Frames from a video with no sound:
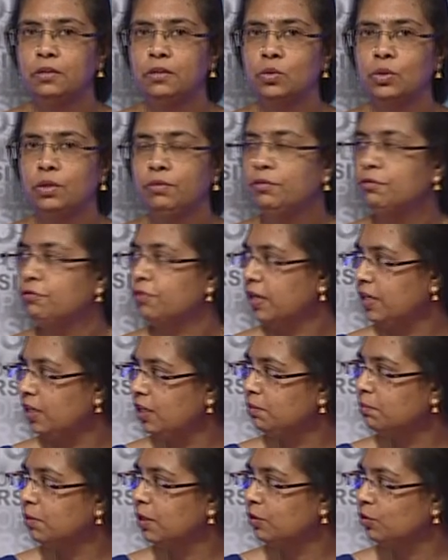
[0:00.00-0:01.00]
So even
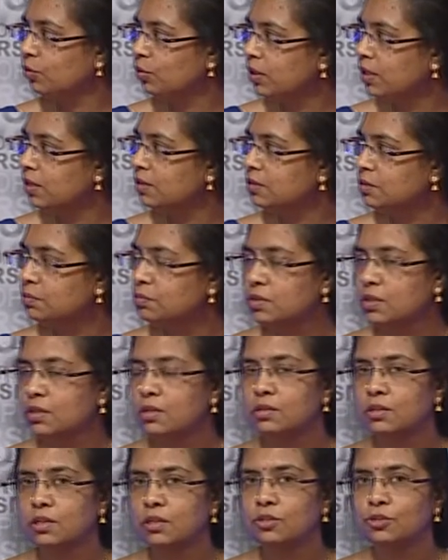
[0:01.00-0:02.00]
finding microorganisms in
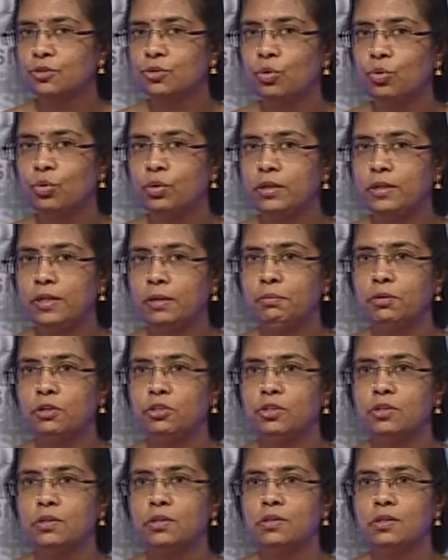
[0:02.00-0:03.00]
such cold
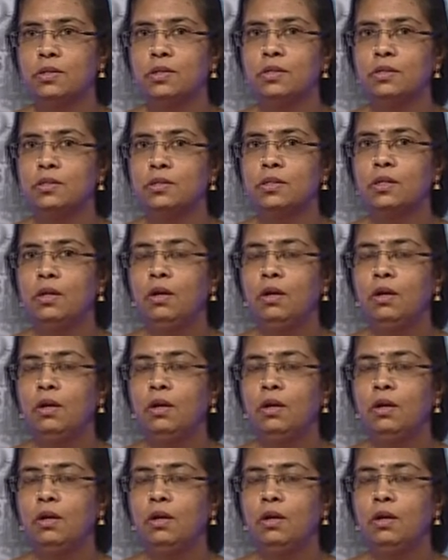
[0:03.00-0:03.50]
temperatures is